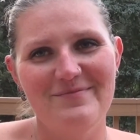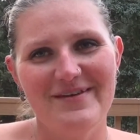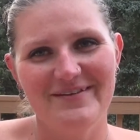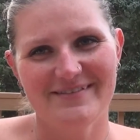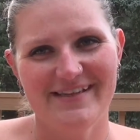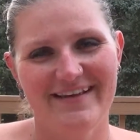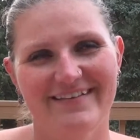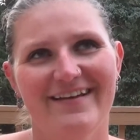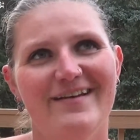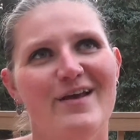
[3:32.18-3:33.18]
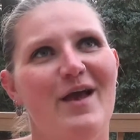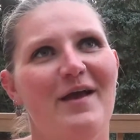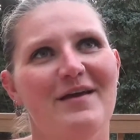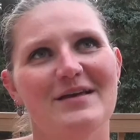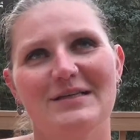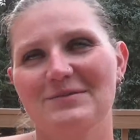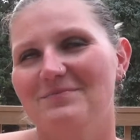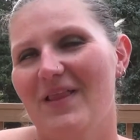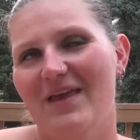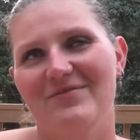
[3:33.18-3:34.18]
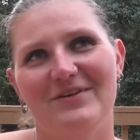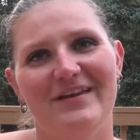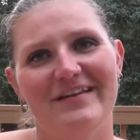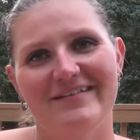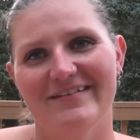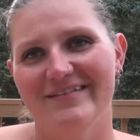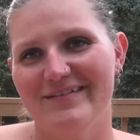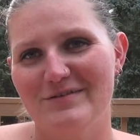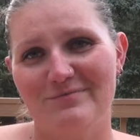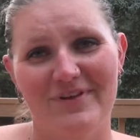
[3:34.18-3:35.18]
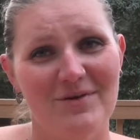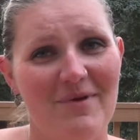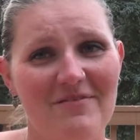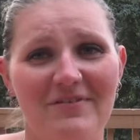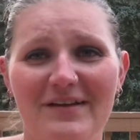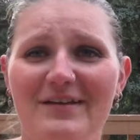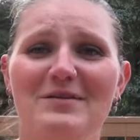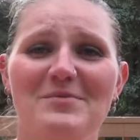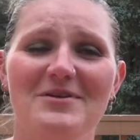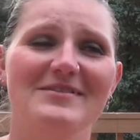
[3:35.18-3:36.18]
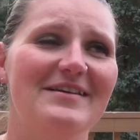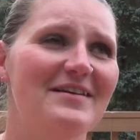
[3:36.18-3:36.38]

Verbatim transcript: amusing. If you didn't, you might find it amusing.